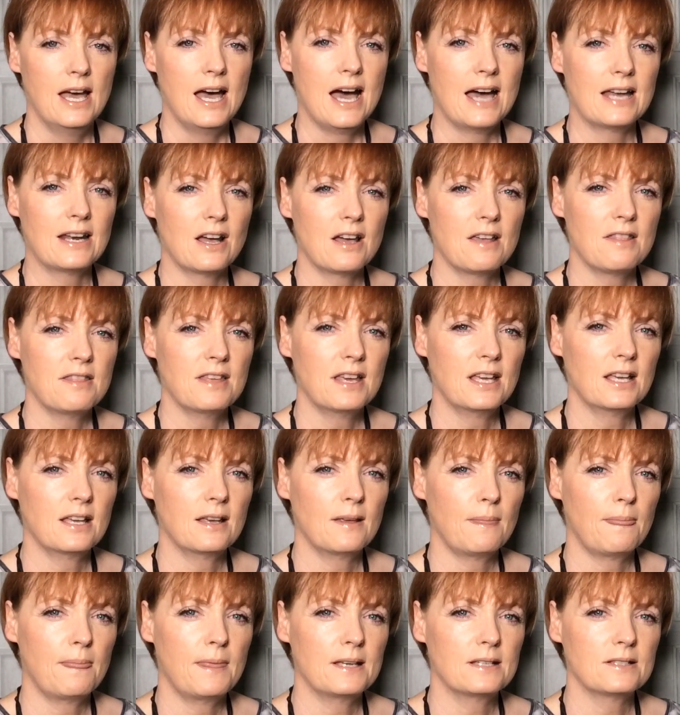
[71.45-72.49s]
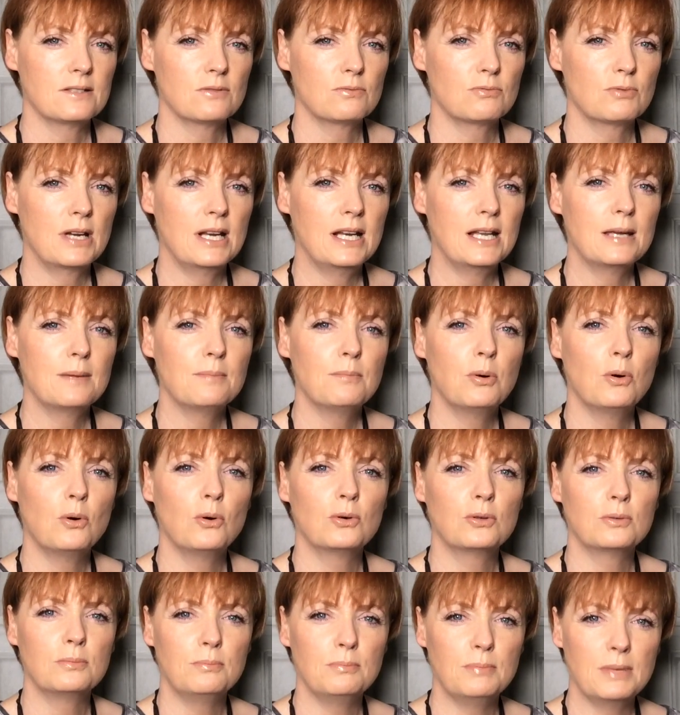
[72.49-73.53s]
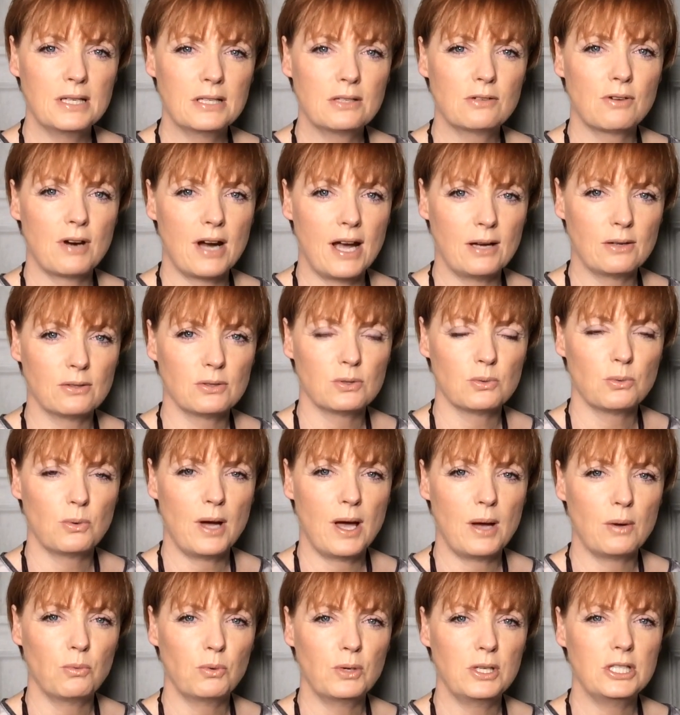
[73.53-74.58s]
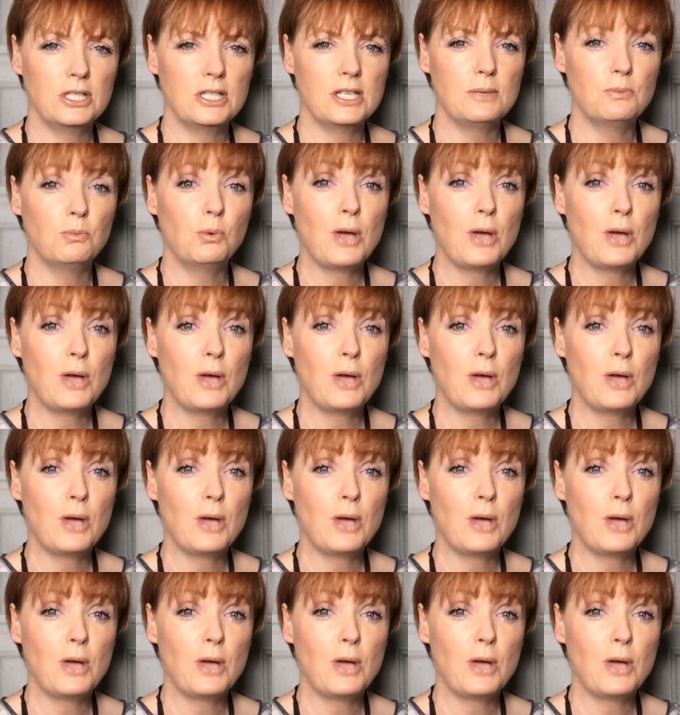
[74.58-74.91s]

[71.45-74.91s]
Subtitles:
And I think there's a really important mid-ground where we